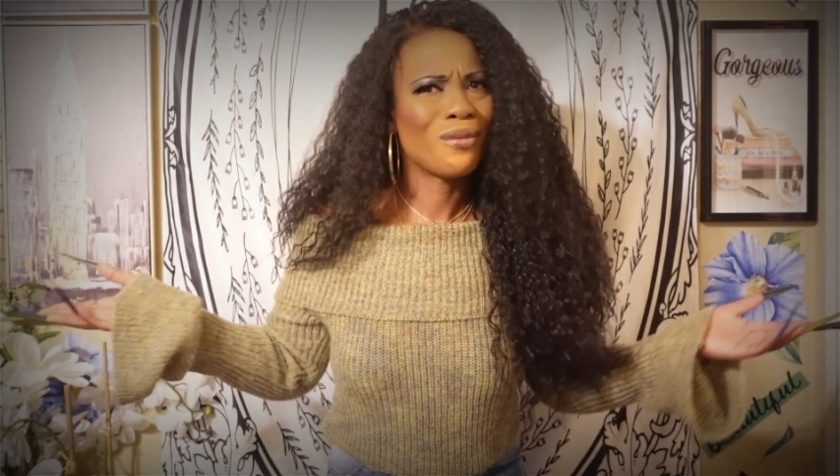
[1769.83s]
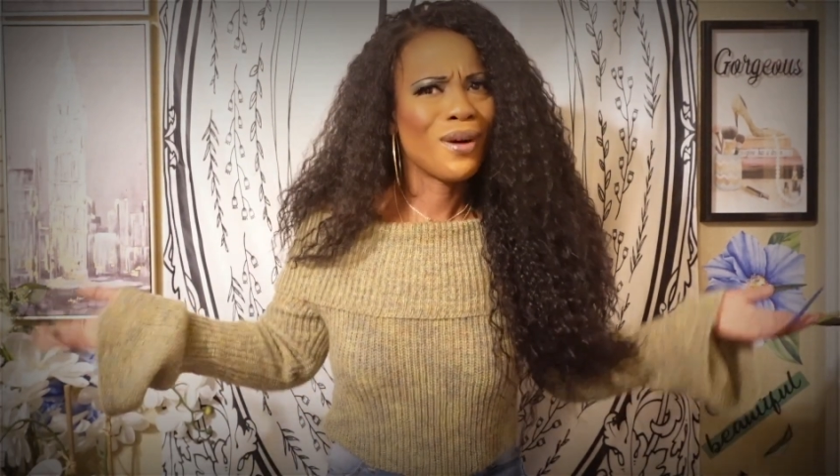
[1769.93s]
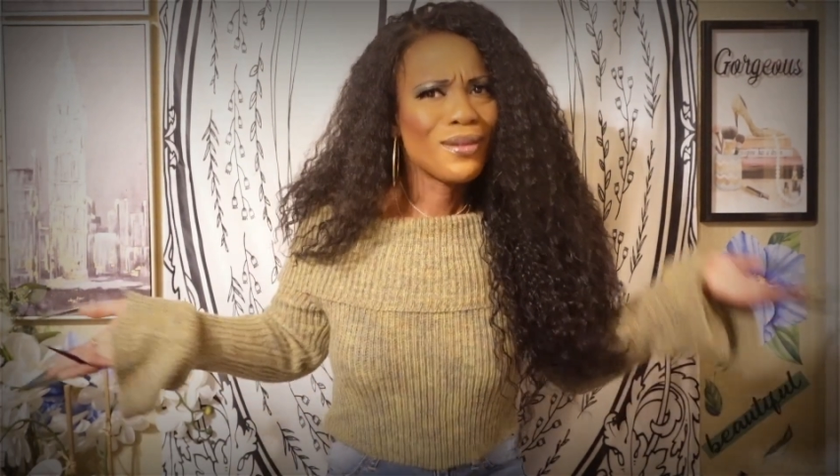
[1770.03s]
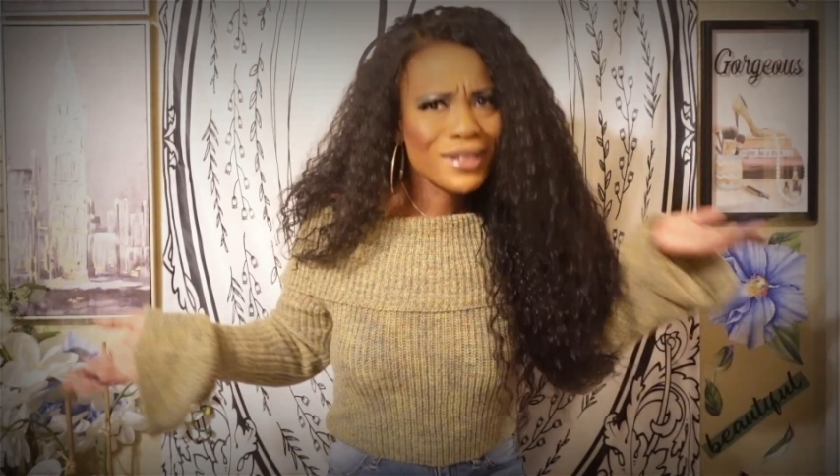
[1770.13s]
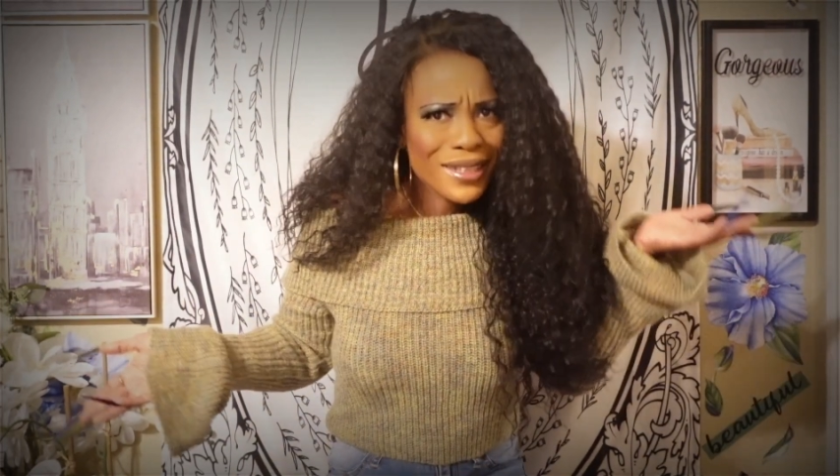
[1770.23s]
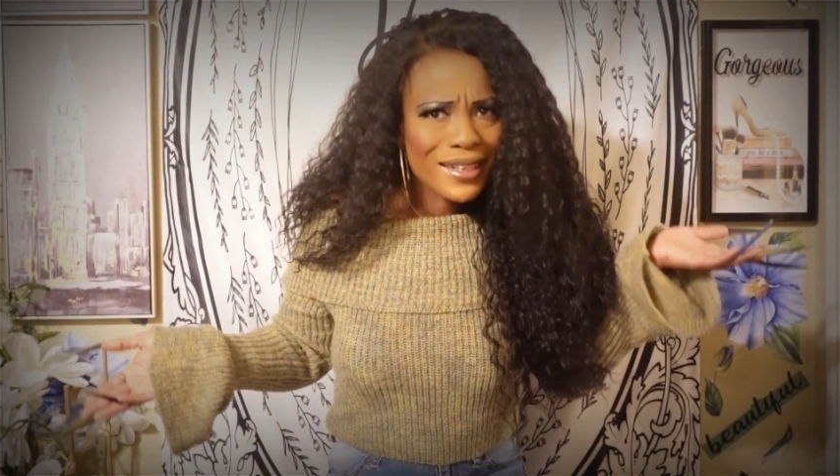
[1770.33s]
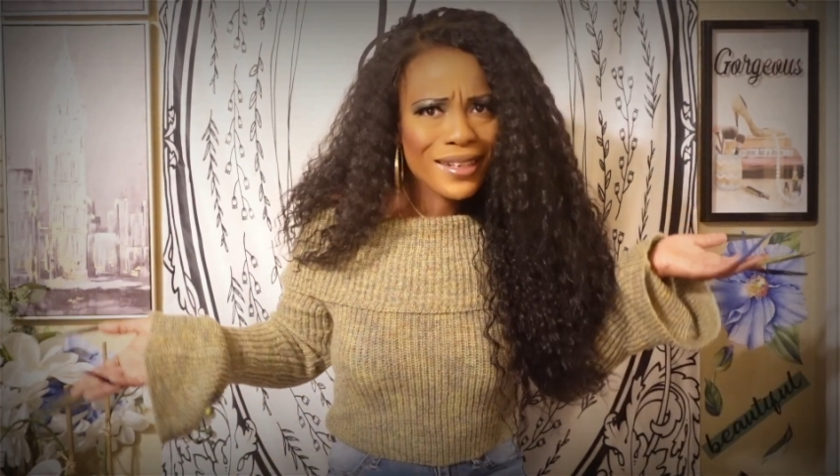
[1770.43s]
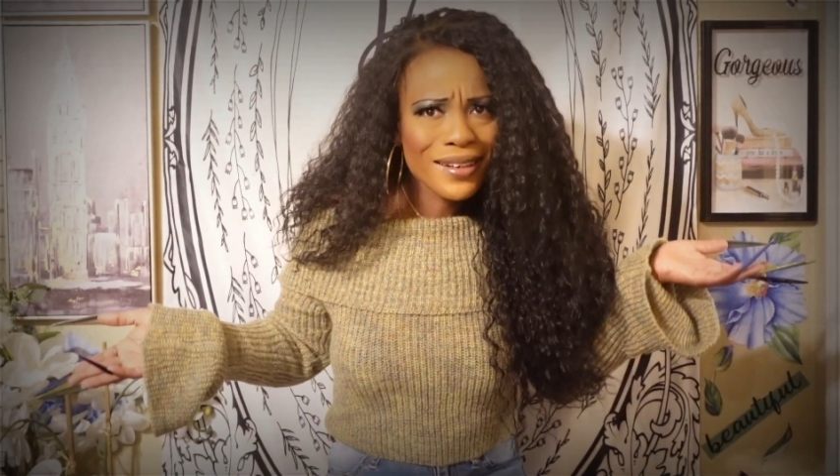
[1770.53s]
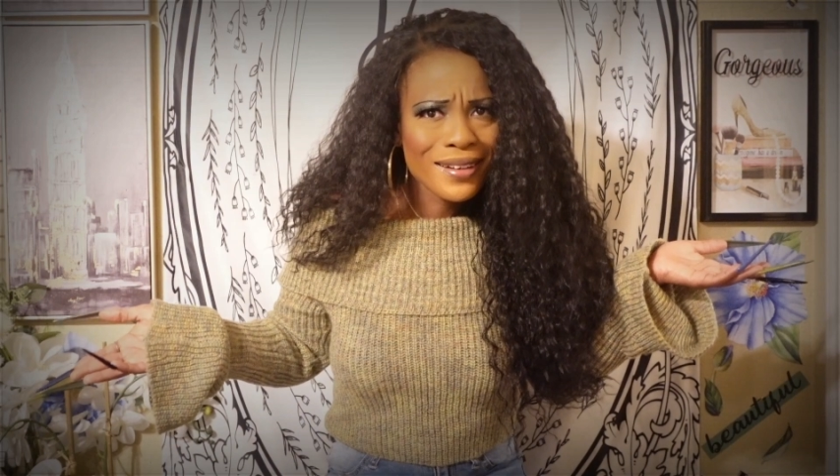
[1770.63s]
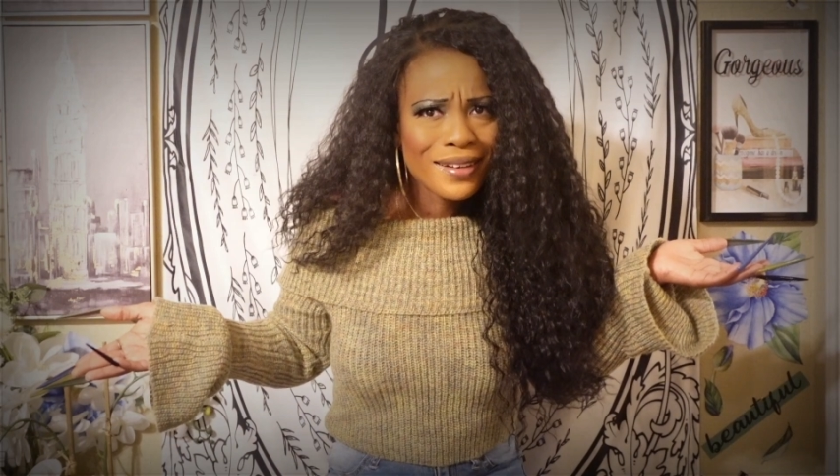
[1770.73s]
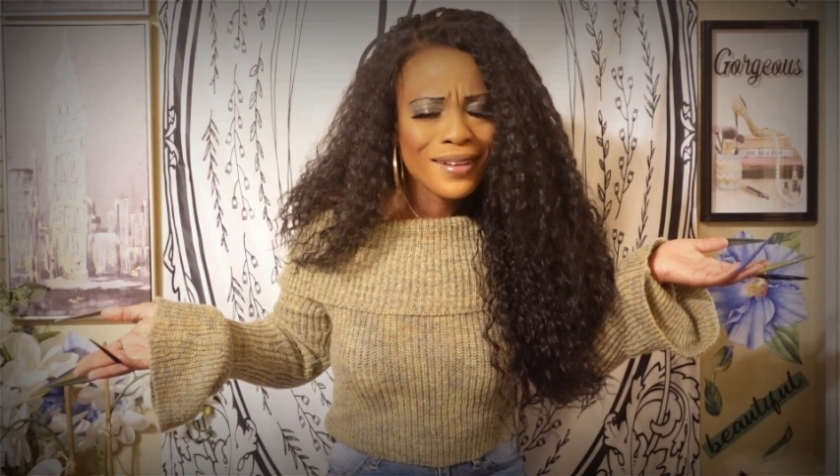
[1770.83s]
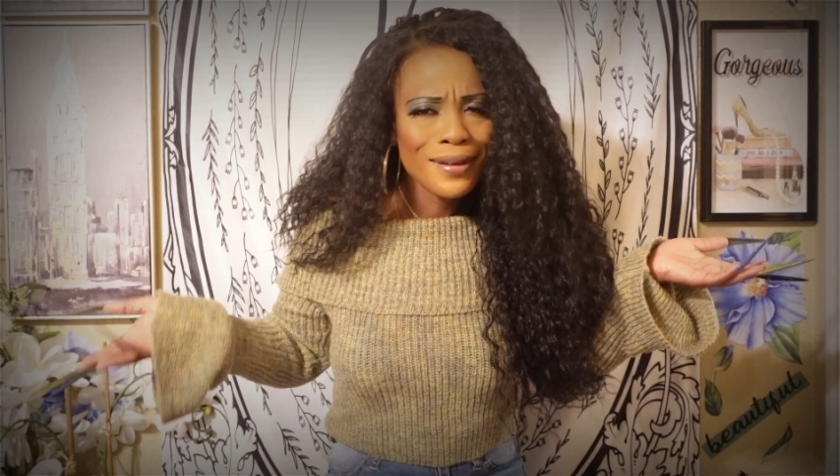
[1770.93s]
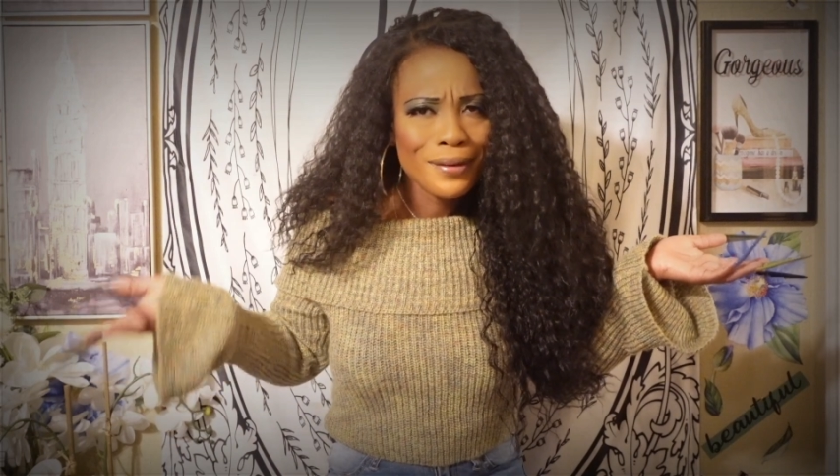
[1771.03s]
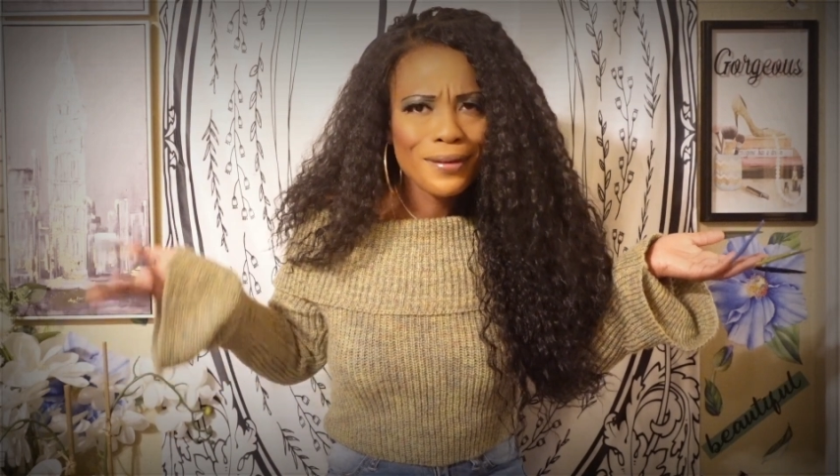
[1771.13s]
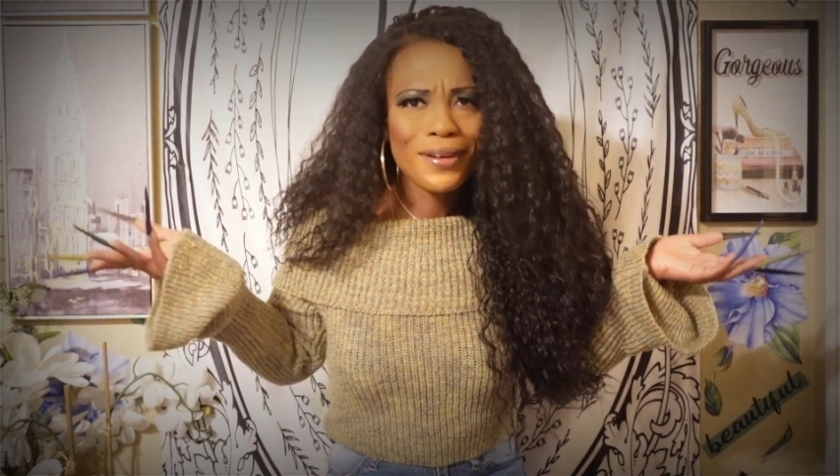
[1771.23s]
Roti
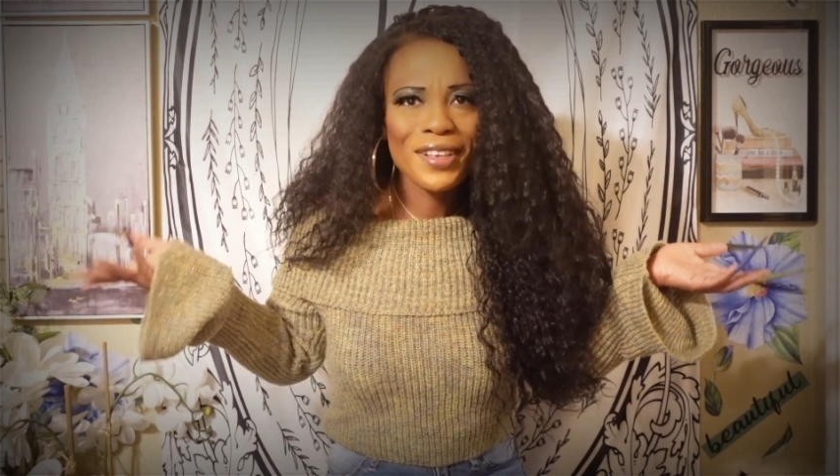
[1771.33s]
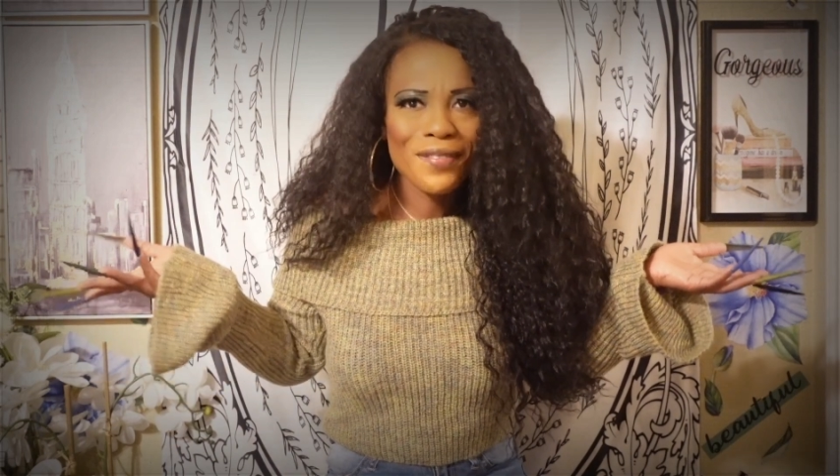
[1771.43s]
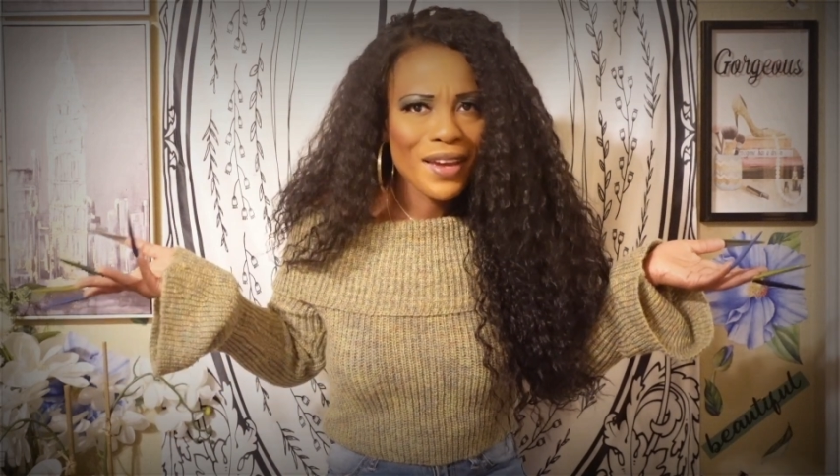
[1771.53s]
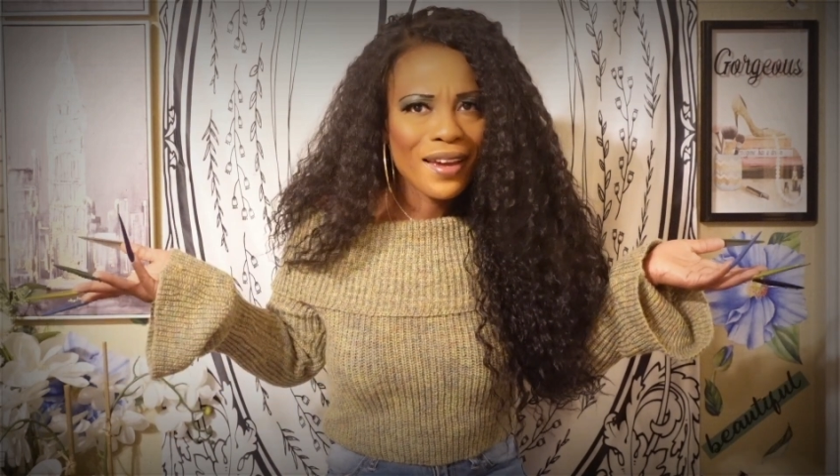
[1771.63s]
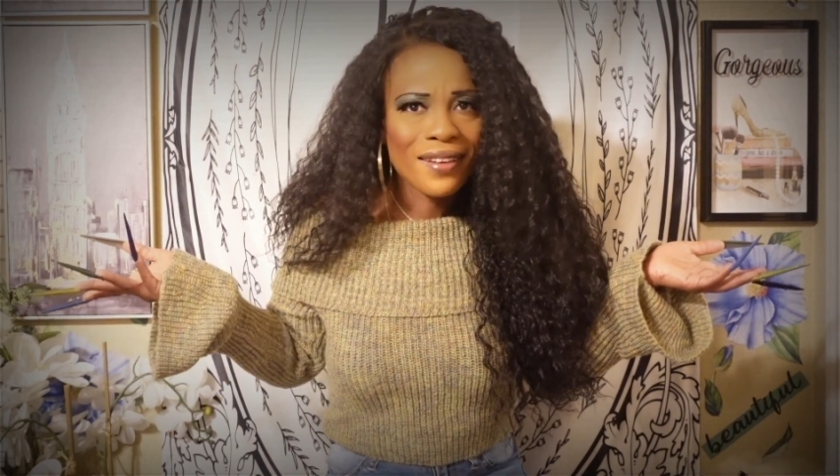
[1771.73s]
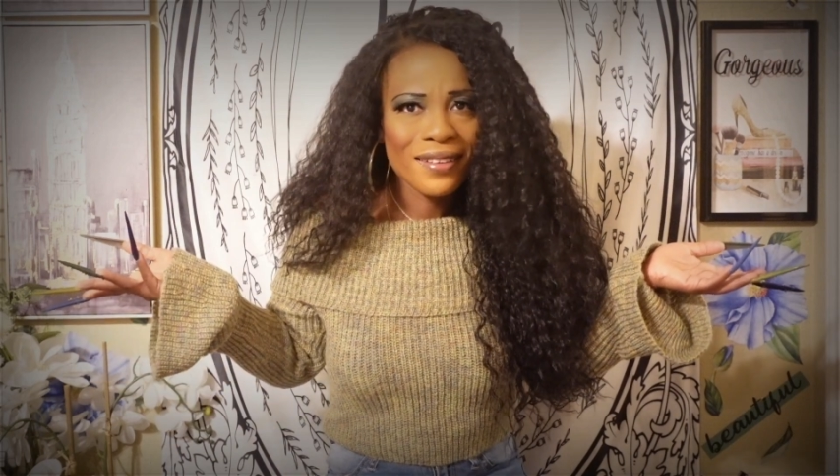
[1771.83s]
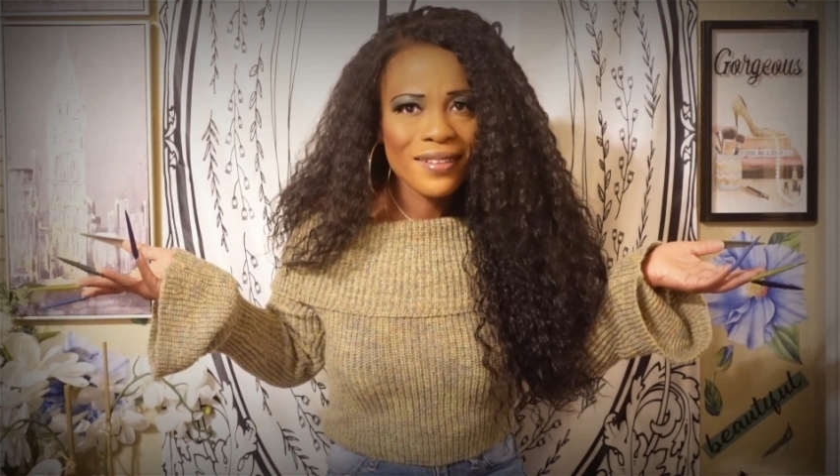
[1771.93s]
or Yvette?